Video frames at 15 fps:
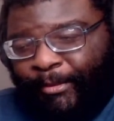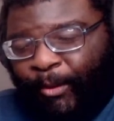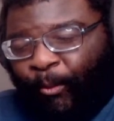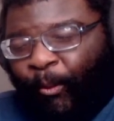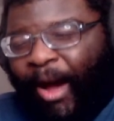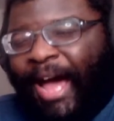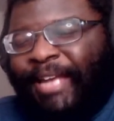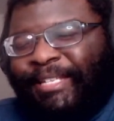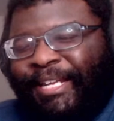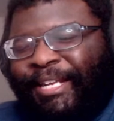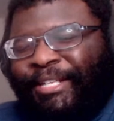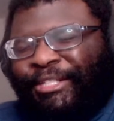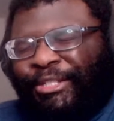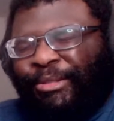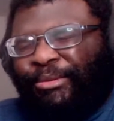Why
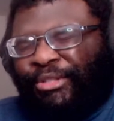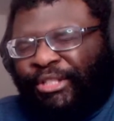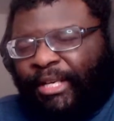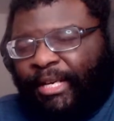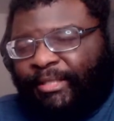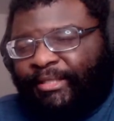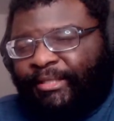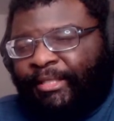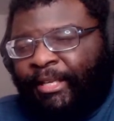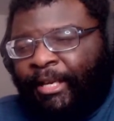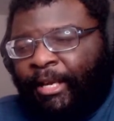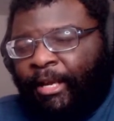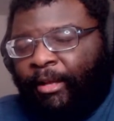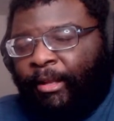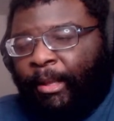didn't you just
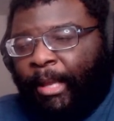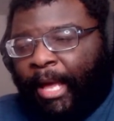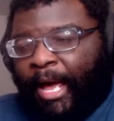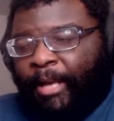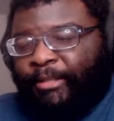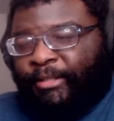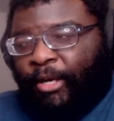lock,